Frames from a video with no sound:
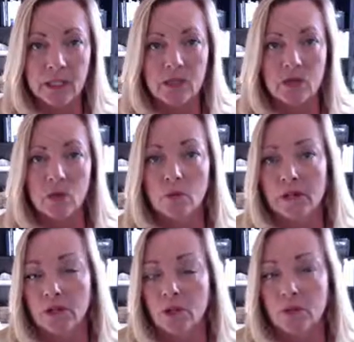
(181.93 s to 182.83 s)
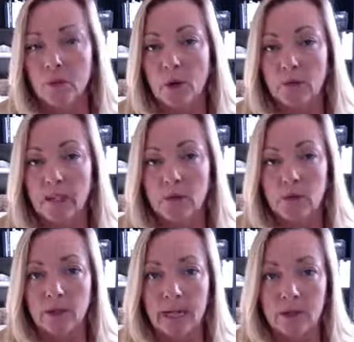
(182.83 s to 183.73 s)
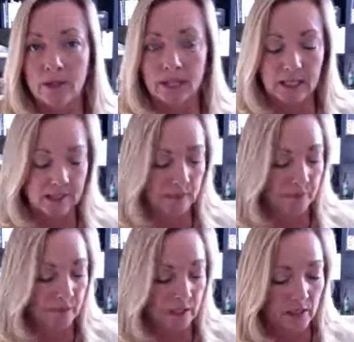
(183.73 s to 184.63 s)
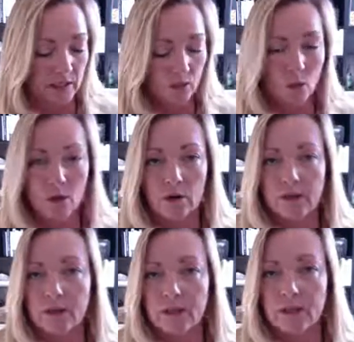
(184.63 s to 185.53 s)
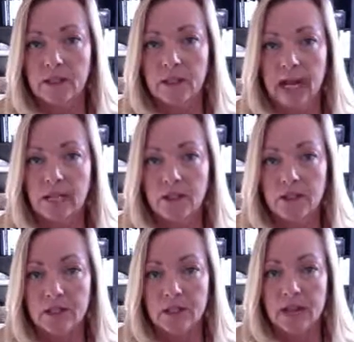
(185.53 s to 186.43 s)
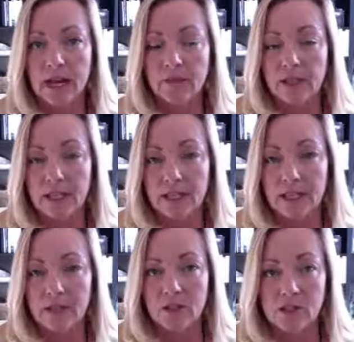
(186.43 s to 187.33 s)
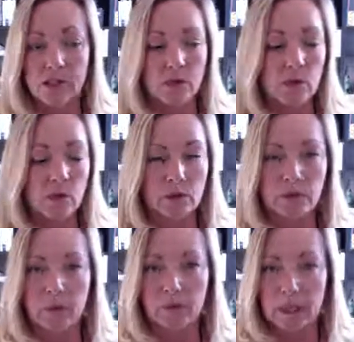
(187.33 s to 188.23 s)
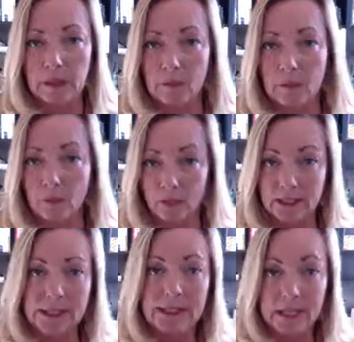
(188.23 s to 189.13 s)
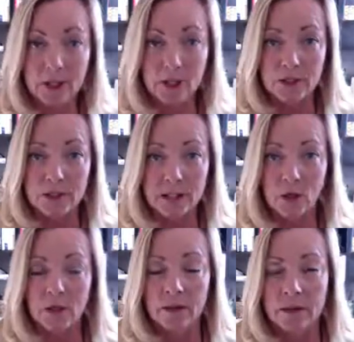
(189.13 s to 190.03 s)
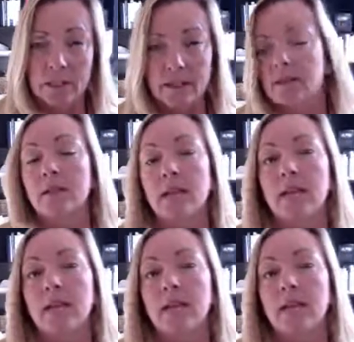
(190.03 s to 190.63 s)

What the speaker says: So within our department, we were in advertising. Or if it was the agency, the advertising agency, we would put people that worked at the agency on the list.